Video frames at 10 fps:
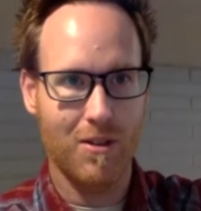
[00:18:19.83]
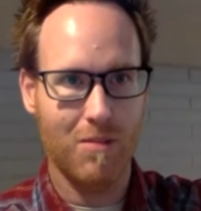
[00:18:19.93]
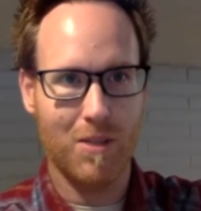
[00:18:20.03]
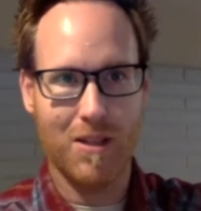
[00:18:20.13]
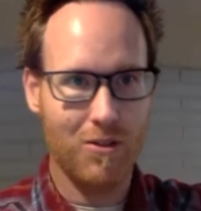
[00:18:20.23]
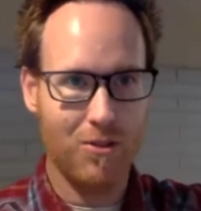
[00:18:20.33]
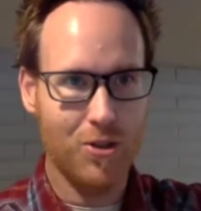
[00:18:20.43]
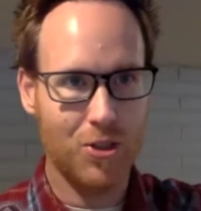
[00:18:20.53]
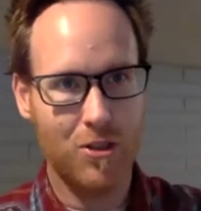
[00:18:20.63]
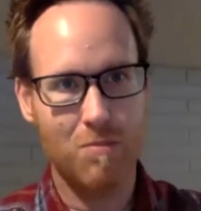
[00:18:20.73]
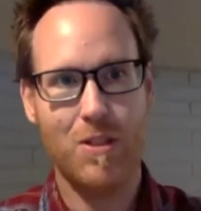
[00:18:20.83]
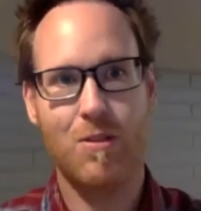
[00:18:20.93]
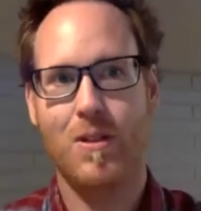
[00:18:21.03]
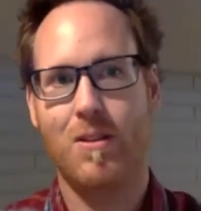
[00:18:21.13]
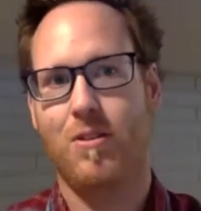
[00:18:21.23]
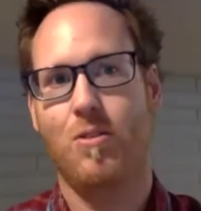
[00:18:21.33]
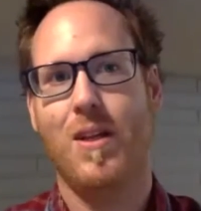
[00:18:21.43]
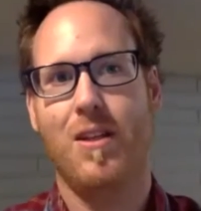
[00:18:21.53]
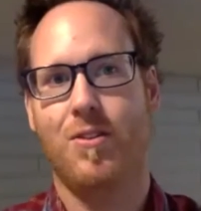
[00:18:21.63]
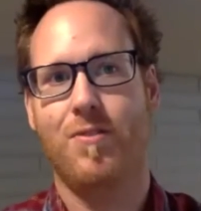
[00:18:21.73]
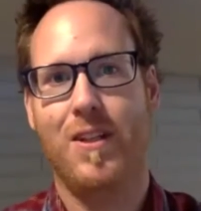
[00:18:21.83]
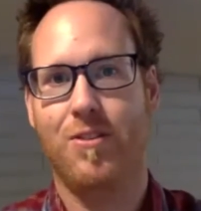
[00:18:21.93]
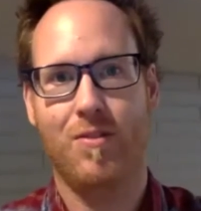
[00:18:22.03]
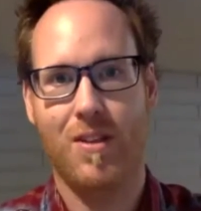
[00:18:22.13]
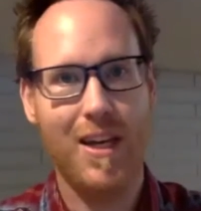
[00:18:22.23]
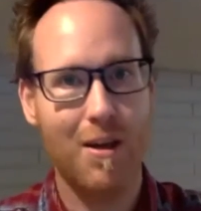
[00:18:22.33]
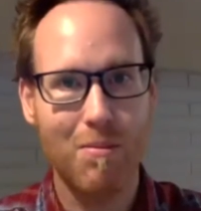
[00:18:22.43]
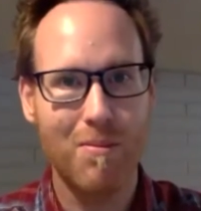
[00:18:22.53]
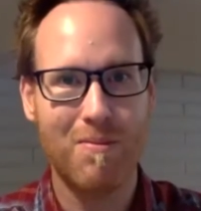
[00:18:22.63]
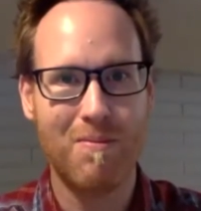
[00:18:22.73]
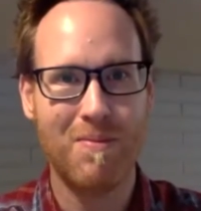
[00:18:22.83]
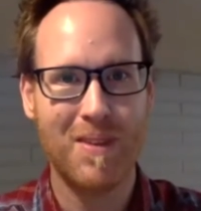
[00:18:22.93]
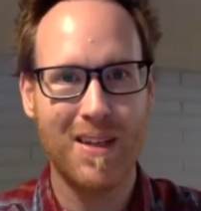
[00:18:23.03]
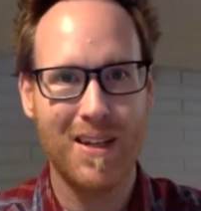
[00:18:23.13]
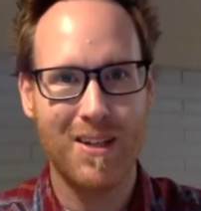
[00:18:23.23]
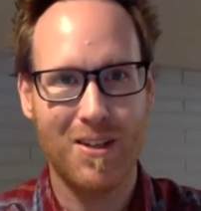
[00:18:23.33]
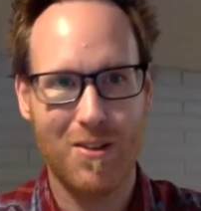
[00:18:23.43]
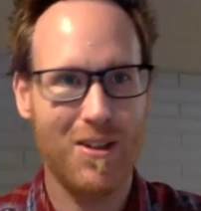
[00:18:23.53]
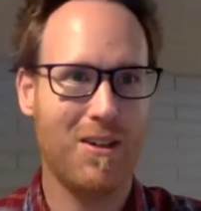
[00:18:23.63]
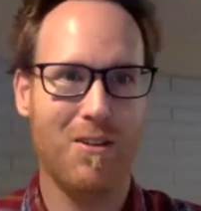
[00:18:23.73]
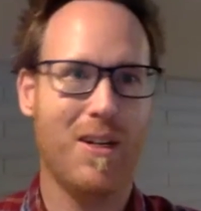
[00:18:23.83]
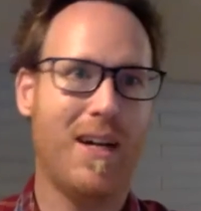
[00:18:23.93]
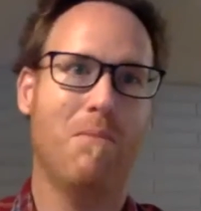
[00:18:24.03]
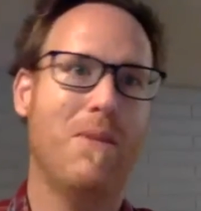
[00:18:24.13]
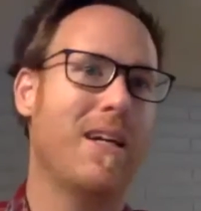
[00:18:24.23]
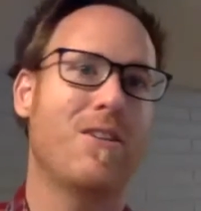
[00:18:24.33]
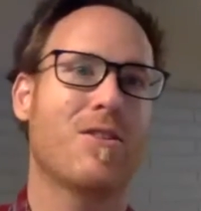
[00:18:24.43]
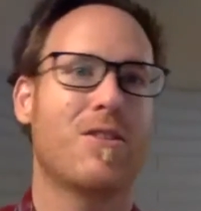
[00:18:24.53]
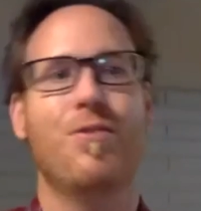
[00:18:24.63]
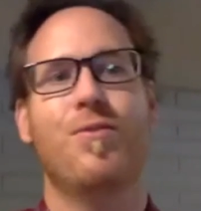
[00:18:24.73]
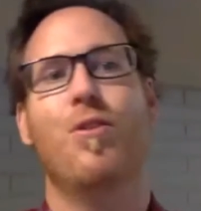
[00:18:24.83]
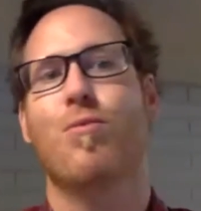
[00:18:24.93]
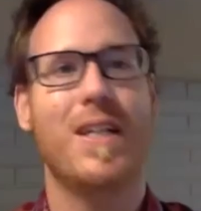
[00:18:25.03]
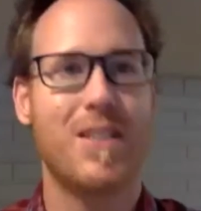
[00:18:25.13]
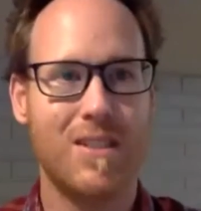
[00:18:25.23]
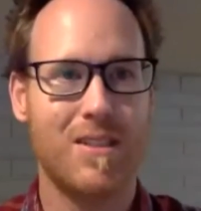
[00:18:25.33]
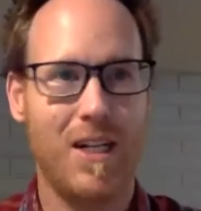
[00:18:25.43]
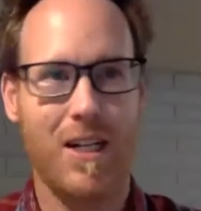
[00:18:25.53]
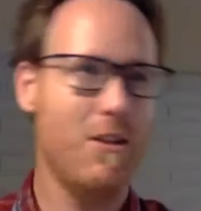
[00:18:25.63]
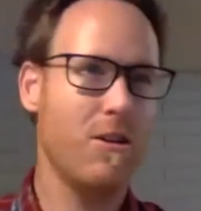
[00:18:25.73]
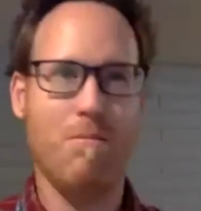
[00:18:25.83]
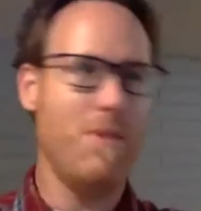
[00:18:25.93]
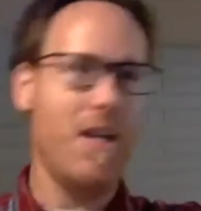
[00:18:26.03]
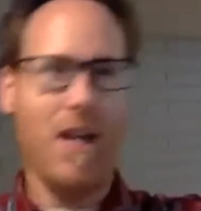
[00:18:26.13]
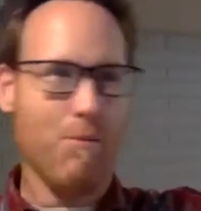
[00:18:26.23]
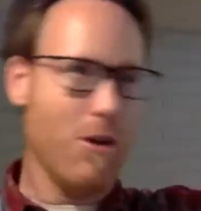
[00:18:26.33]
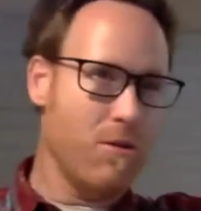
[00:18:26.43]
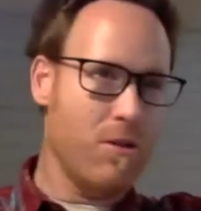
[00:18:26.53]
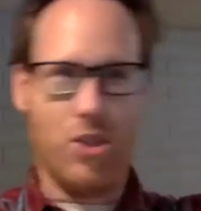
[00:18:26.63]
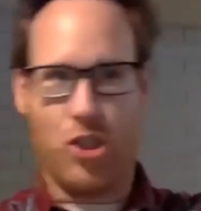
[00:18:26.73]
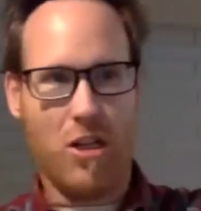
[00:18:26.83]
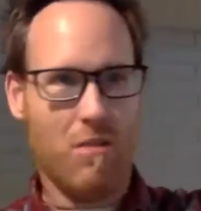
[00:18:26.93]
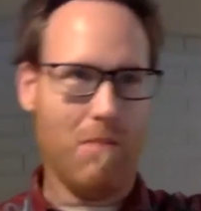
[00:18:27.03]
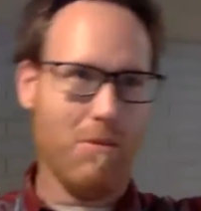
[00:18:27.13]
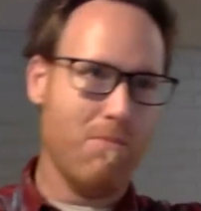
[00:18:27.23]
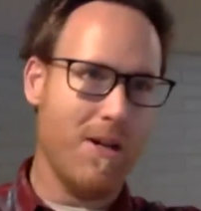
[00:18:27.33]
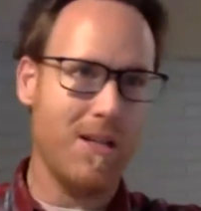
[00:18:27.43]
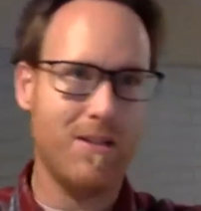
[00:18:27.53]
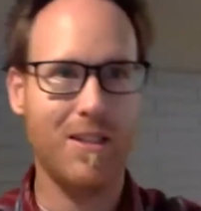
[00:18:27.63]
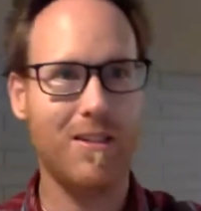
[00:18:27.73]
Because you shouldn't be doing this in a way that's offensive to them. You're not going out making yourself all righteous, like, look at me, I'm going to the gym, I'm amazing.